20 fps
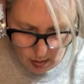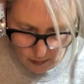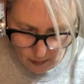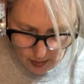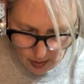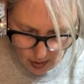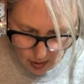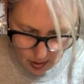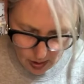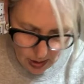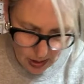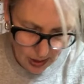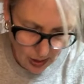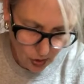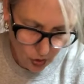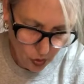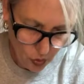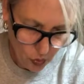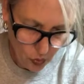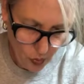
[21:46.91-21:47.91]
If I could kind
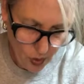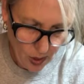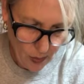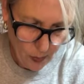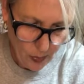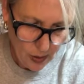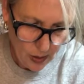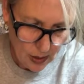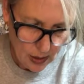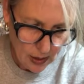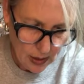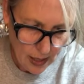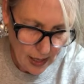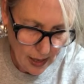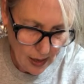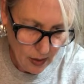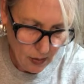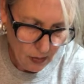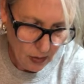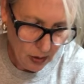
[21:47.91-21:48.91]
of drape it
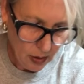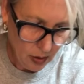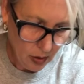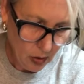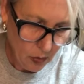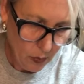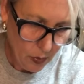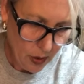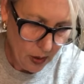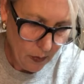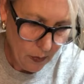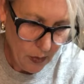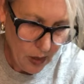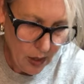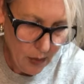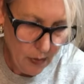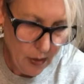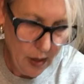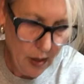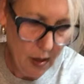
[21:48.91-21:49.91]
down a little bit
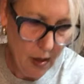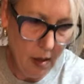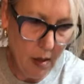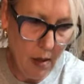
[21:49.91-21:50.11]
maybe.